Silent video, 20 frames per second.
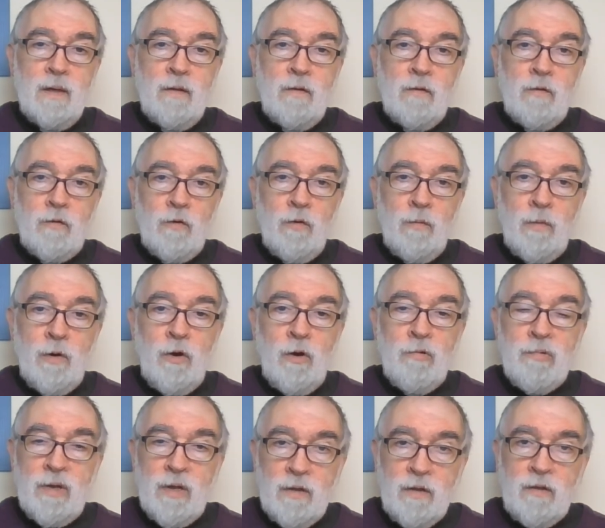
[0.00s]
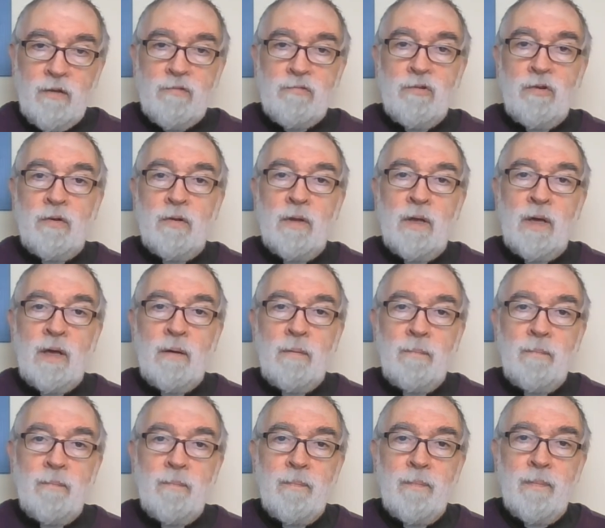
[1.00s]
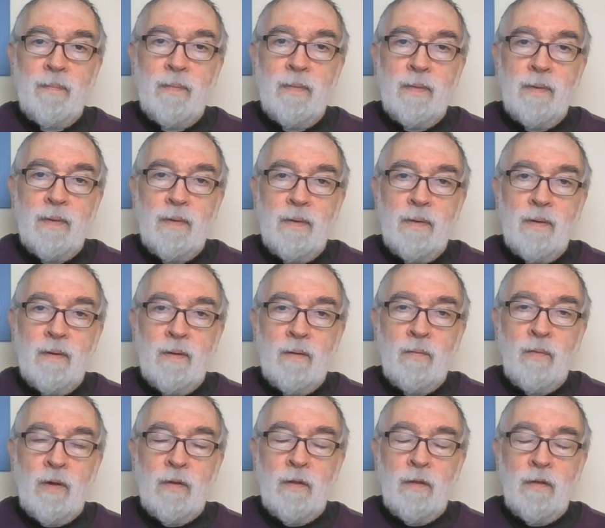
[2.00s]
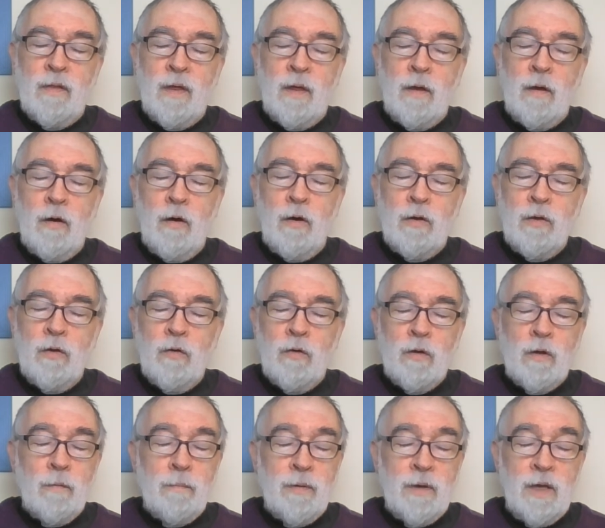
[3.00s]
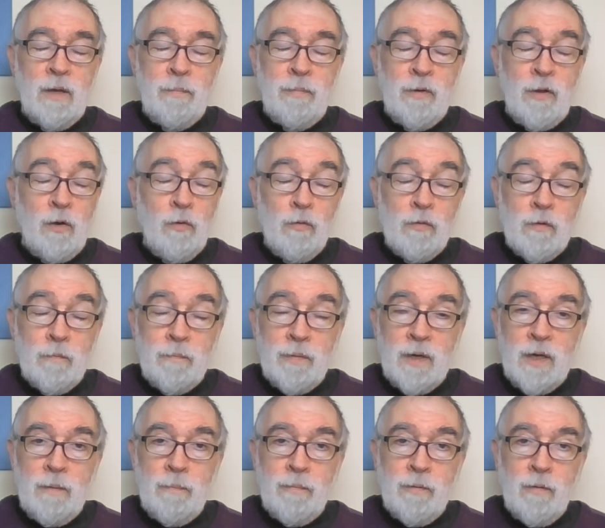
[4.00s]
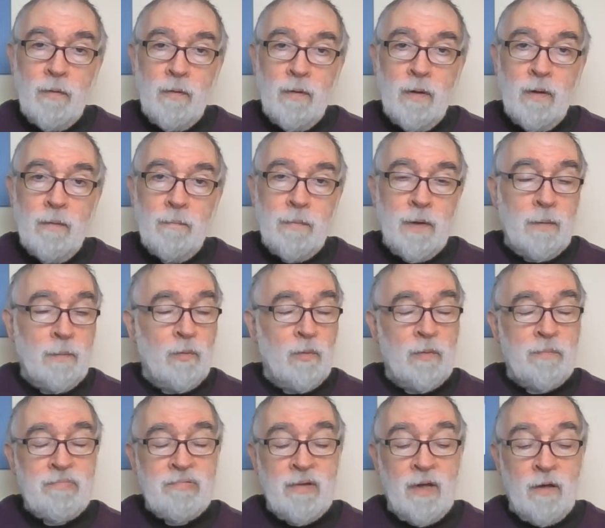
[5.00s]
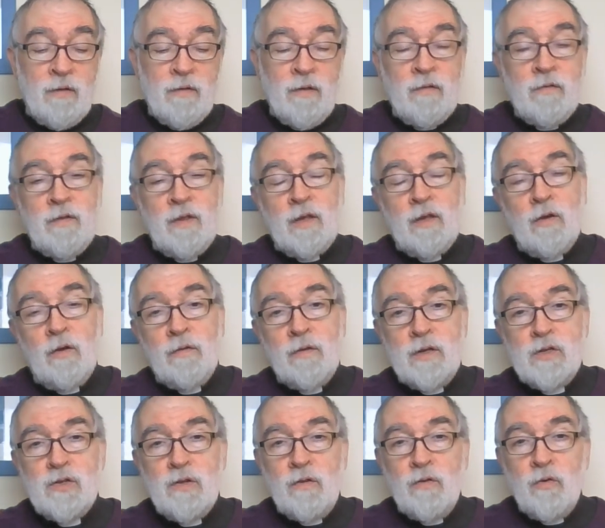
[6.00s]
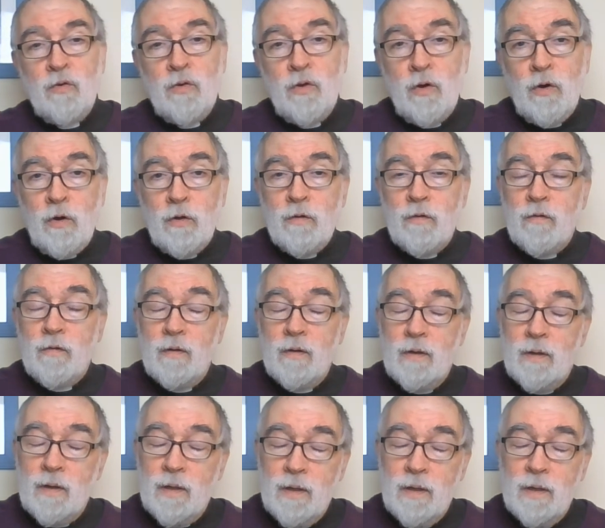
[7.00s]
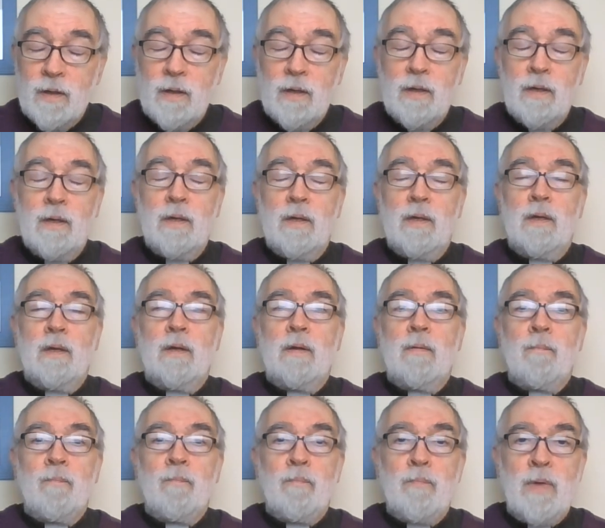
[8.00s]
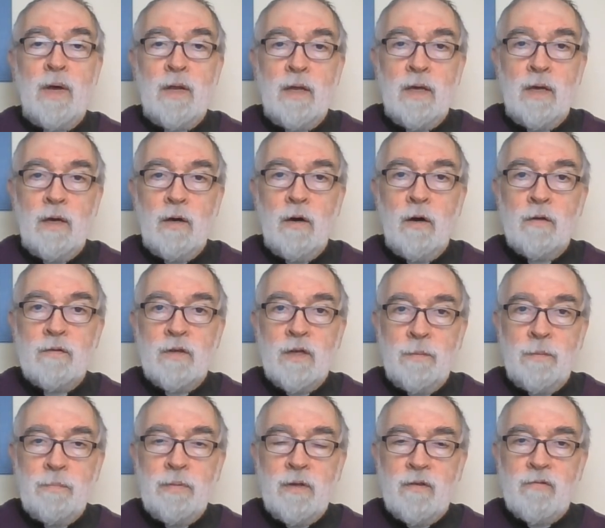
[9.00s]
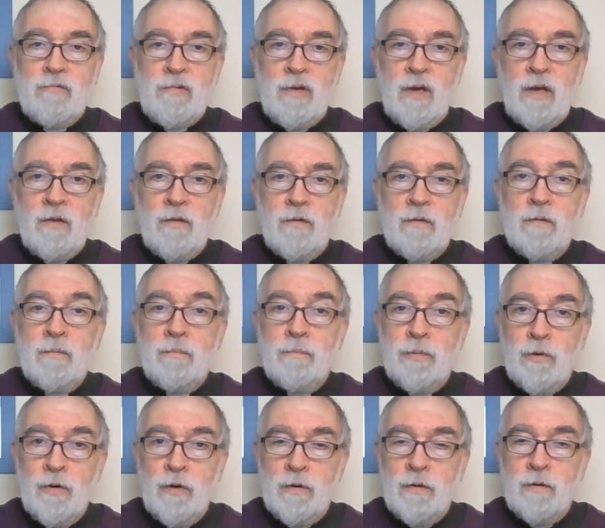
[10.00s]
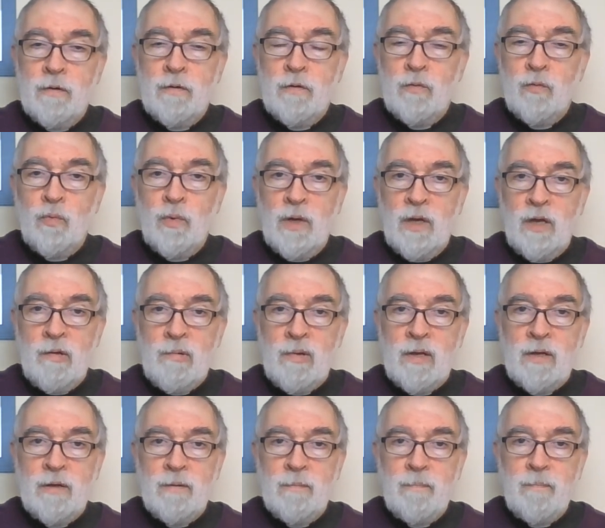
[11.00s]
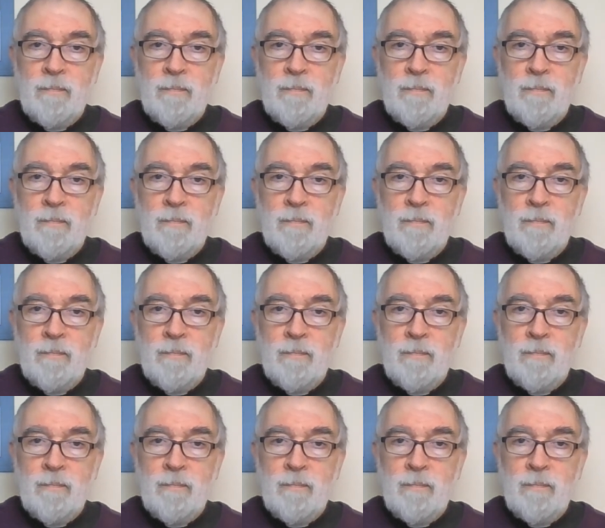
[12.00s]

Some are really struggling, whether they are younger people, older people, people with pre-existing conditions or not. Many are deeply stressed and burdened and wearied.